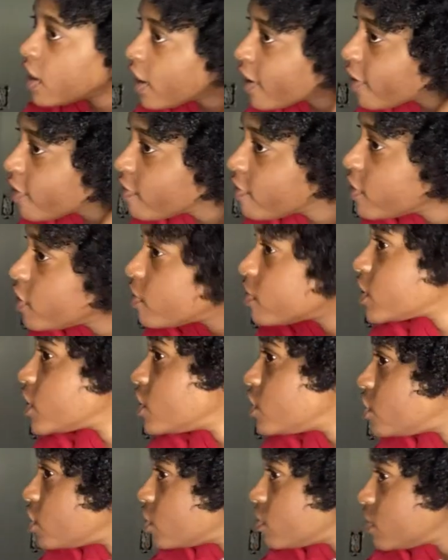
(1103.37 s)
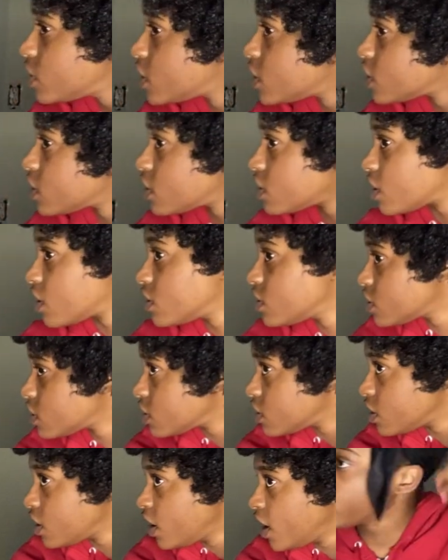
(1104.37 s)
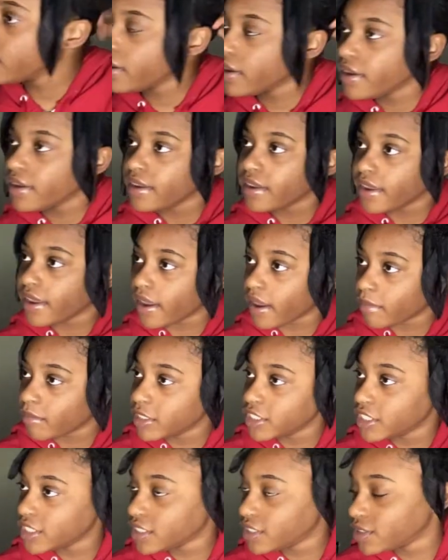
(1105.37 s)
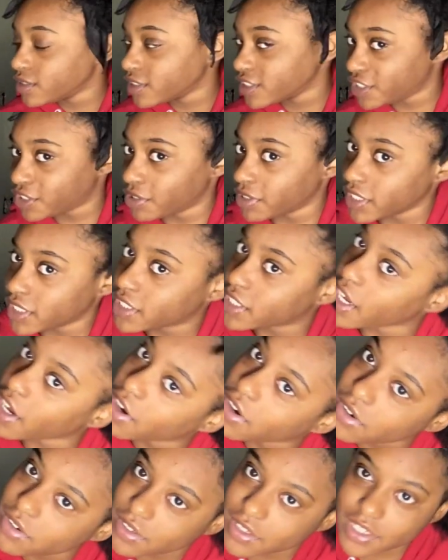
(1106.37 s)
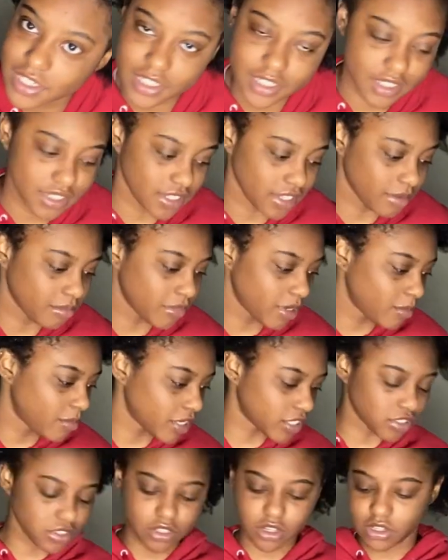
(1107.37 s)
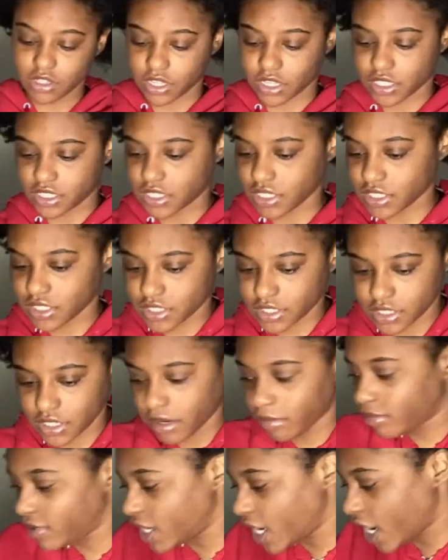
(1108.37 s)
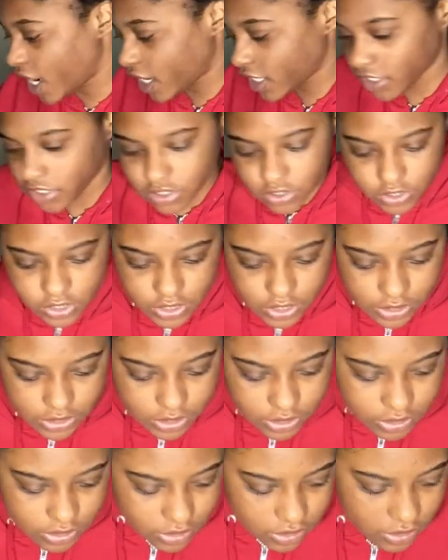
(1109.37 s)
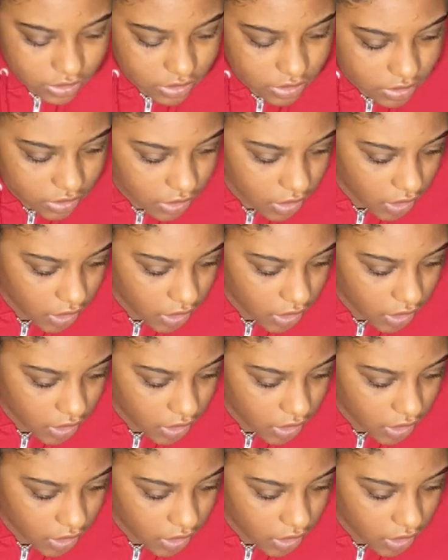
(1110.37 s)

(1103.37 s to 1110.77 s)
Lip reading: I don't know what to do with this, honestly. Yeah, I'm gonna just do a twist out because I'm not about to go like this. I'm not going like this.